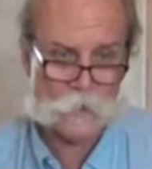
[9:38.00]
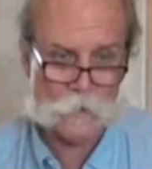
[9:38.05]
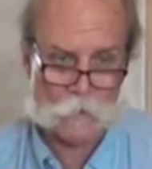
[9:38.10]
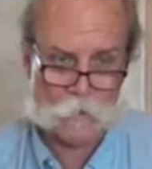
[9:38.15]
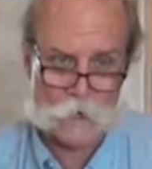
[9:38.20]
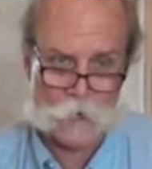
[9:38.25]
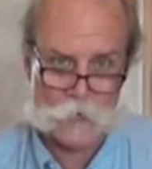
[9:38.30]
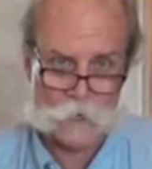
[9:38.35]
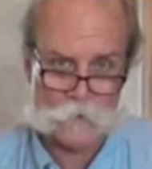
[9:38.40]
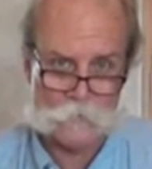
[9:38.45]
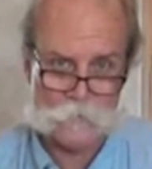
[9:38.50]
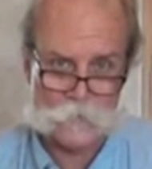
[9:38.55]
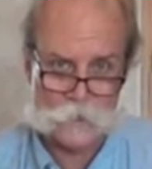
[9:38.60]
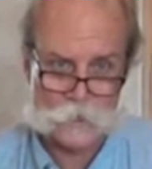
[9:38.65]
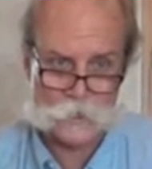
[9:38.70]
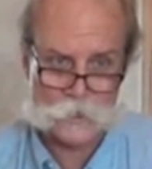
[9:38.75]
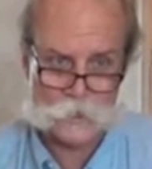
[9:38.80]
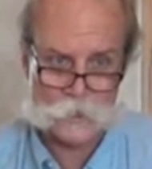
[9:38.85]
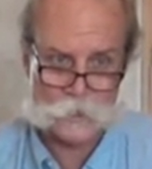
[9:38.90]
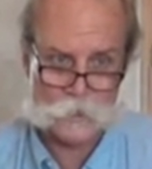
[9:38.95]
the water
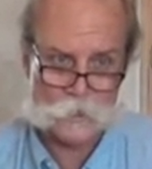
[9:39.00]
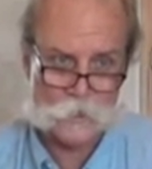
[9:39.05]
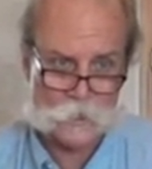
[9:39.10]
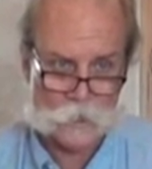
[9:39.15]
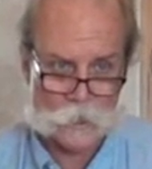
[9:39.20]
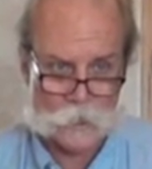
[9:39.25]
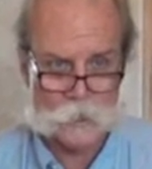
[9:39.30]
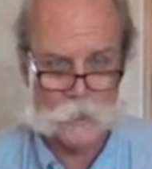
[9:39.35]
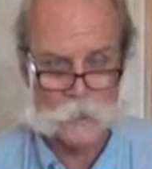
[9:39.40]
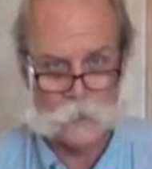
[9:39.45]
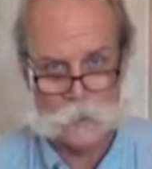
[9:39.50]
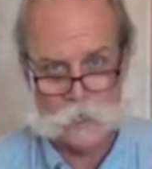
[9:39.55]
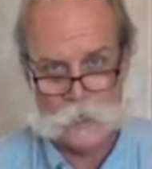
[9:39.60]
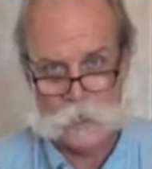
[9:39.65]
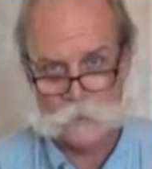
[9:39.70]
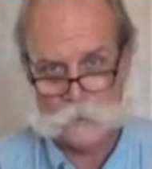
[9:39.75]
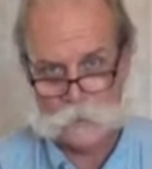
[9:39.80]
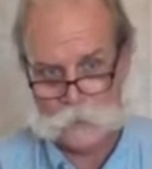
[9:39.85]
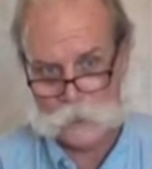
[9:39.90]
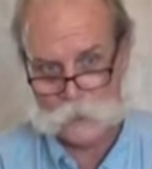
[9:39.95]
filter
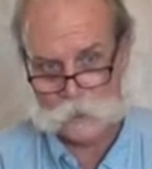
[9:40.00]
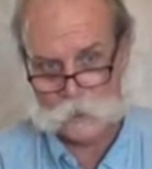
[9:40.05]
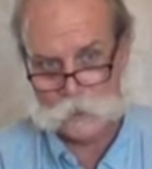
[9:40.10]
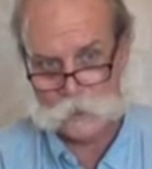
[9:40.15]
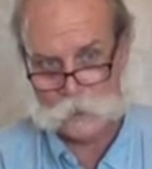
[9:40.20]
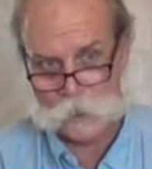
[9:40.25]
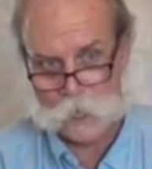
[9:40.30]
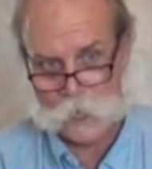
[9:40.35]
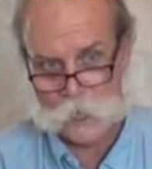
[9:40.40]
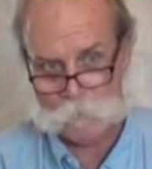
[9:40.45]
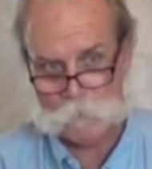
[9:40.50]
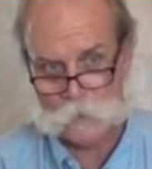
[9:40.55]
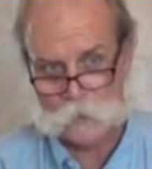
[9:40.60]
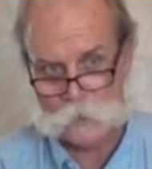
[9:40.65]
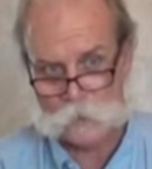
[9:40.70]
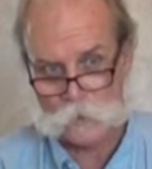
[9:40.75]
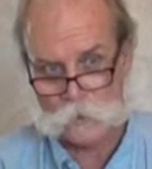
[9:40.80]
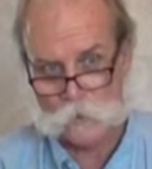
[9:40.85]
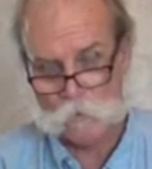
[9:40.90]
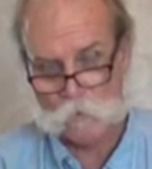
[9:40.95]
underneath the kitchen
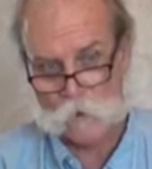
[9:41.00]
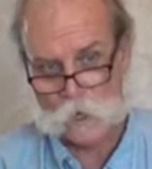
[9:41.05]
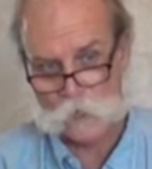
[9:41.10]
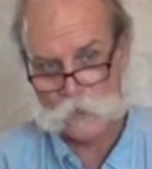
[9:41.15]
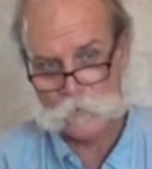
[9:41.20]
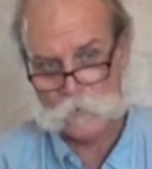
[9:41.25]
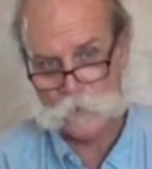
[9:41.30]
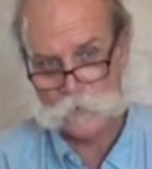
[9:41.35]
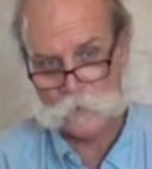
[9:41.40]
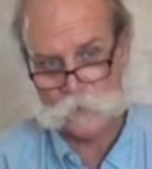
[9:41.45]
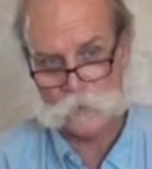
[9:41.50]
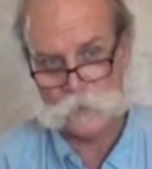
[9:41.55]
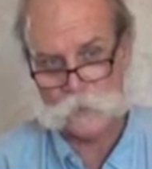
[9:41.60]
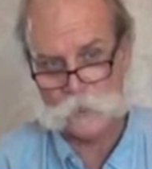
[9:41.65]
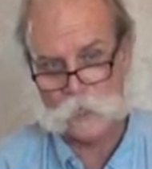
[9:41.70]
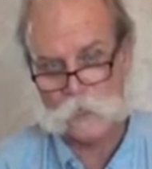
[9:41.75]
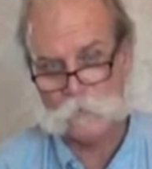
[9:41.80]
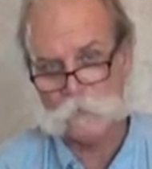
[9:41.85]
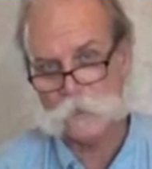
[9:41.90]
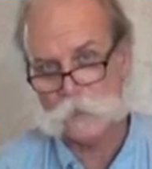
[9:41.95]
cabinet. So the water filter
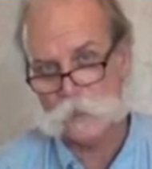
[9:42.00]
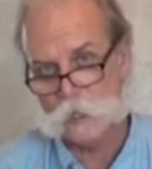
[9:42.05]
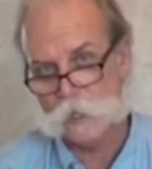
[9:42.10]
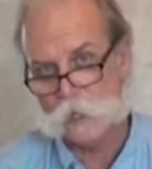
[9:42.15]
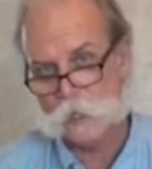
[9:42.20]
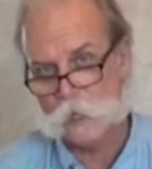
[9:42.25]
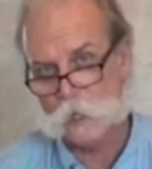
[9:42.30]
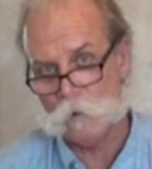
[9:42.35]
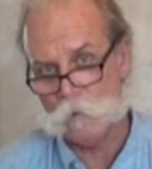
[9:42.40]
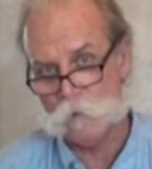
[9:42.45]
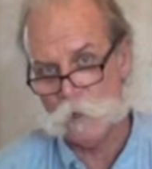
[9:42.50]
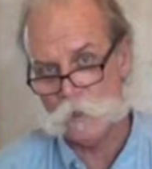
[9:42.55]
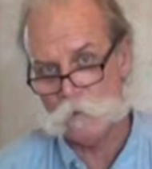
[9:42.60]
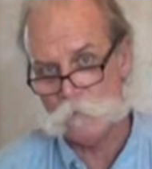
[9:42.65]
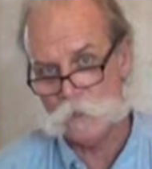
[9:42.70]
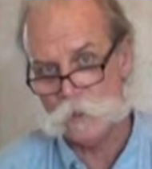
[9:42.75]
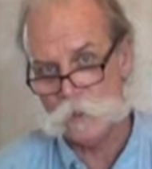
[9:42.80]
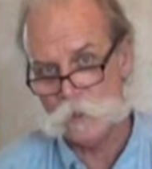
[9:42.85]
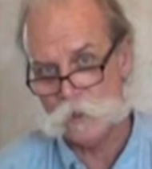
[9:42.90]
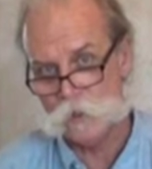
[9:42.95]
itself is leaking at one
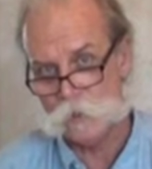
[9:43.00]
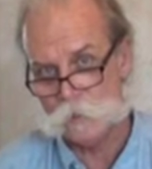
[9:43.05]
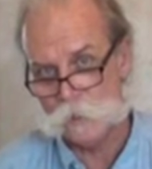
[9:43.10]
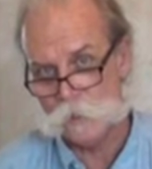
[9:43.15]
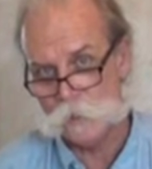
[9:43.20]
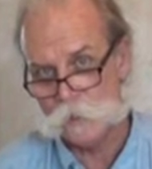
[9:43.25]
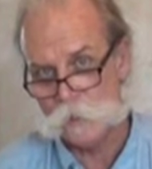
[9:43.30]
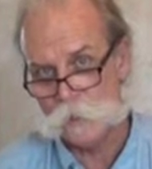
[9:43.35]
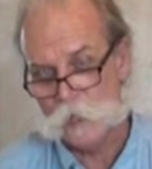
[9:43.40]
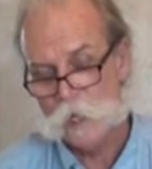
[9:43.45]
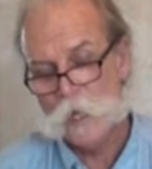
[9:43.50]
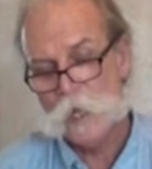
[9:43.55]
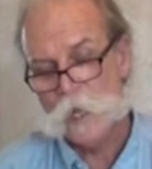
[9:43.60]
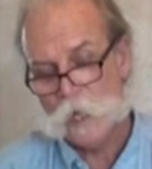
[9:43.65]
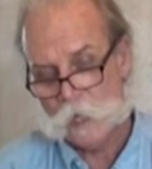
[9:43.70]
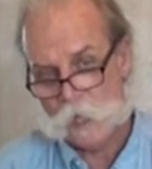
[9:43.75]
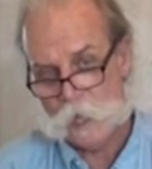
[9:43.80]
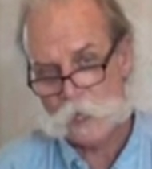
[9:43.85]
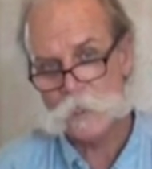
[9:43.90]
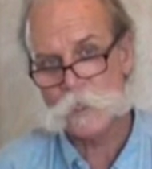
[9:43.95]
of its joints.
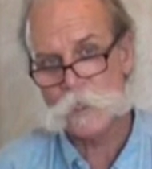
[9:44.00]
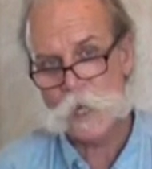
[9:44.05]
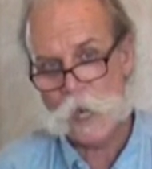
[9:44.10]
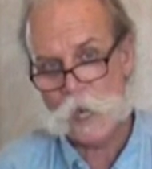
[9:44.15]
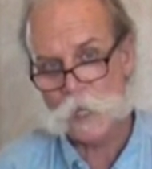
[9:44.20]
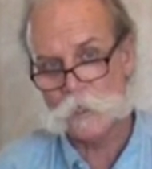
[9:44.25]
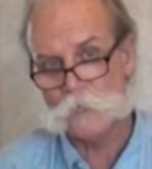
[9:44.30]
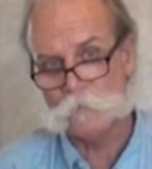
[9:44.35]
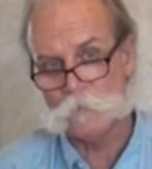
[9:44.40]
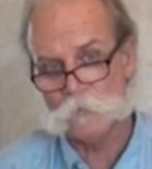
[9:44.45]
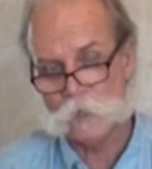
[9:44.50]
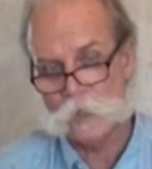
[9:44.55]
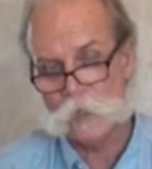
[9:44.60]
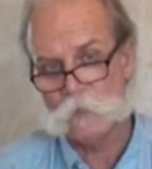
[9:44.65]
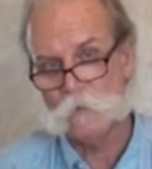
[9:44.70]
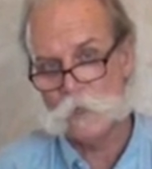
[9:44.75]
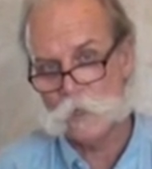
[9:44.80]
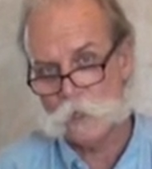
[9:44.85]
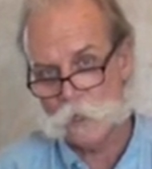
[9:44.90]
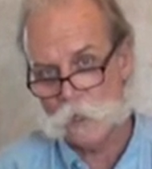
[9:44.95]
And that's an active leak.
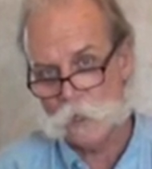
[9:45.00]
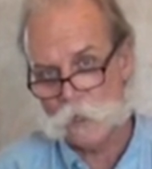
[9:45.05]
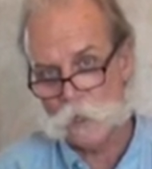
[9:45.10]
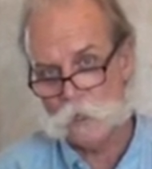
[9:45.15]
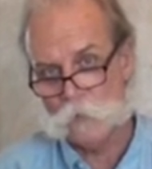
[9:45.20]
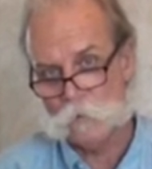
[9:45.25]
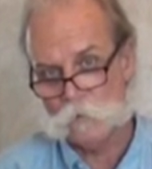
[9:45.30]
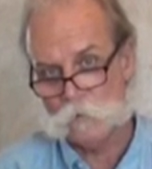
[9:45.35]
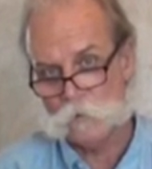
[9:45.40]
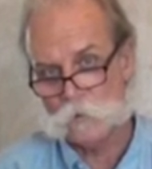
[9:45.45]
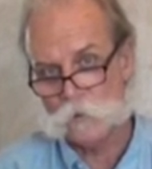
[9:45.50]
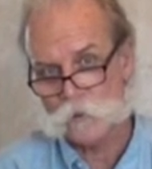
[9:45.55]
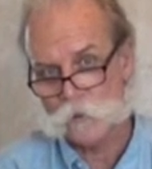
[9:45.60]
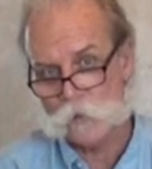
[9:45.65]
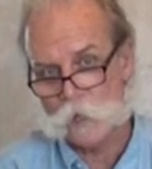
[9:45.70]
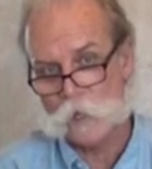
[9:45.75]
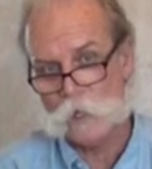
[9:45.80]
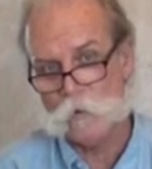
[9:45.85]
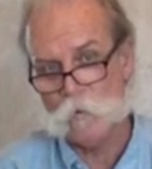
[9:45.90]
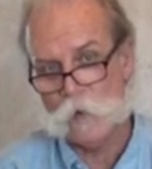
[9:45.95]
When you're getting
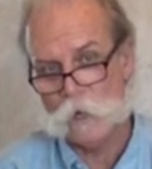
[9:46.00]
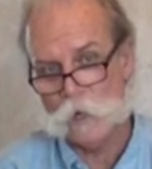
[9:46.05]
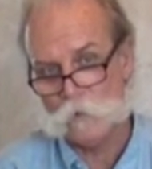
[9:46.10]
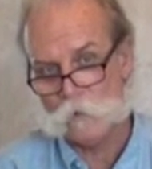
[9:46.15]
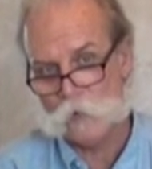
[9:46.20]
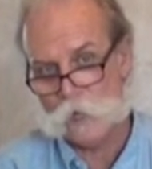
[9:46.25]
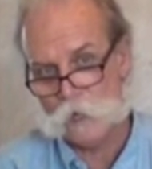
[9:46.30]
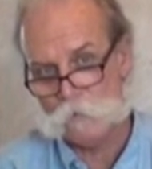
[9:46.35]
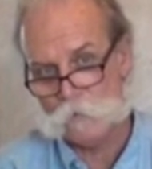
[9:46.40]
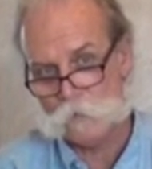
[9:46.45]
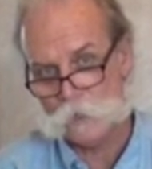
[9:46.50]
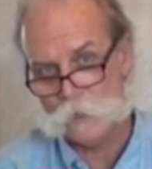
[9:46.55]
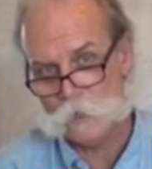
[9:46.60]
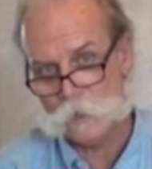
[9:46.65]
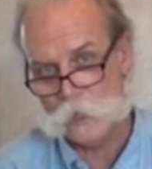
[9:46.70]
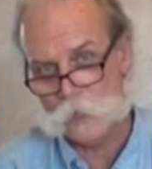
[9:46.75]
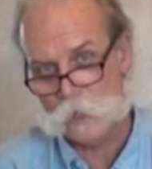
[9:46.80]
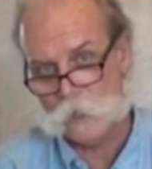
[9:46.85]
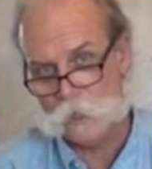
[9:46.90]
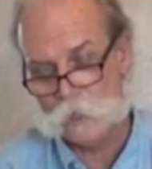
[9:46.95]
drinking water out of the
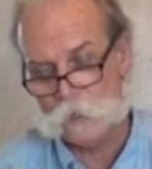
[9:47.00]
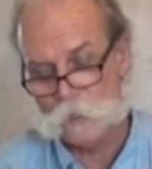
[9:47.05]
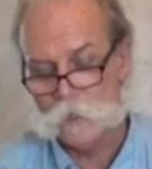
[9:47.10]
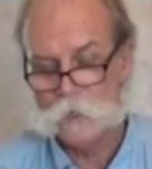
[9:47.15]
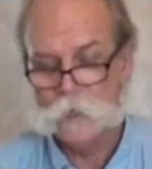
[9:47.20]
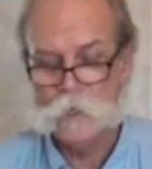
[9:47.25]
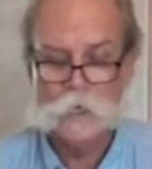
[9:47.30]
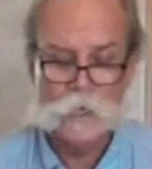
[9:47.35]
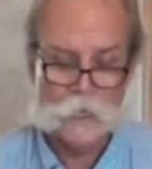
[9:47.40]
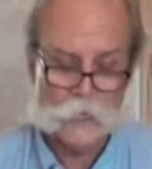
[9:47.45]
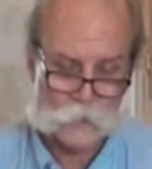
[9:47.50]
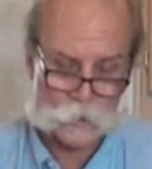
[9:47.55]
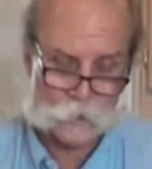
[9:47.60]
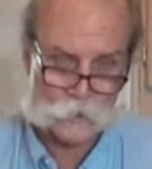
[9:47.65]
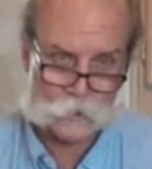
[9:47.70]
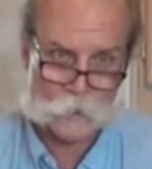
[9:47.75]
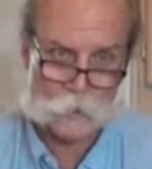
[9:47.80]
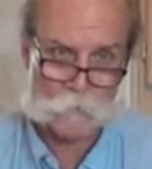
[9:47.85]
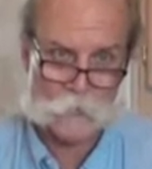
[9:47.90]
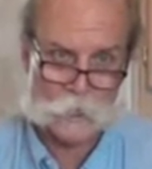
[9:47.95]
sink, it's
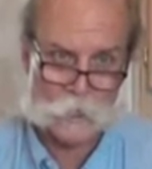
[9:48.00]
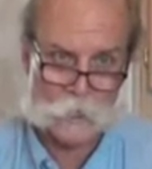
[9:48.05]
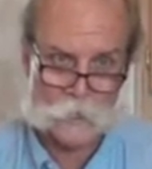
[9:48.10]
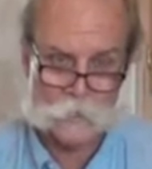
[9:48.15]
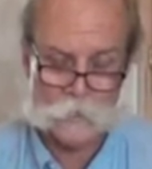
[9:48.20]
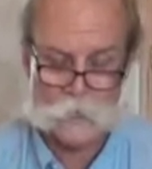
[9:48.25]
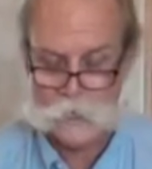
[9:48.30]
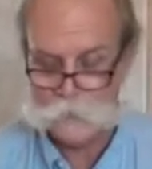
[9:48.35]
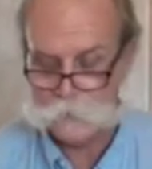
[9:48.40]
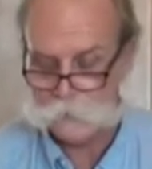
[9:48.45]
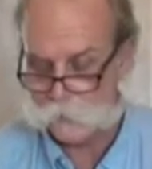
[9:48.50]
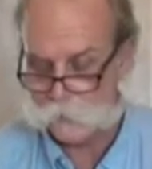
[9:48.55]
dripping underneath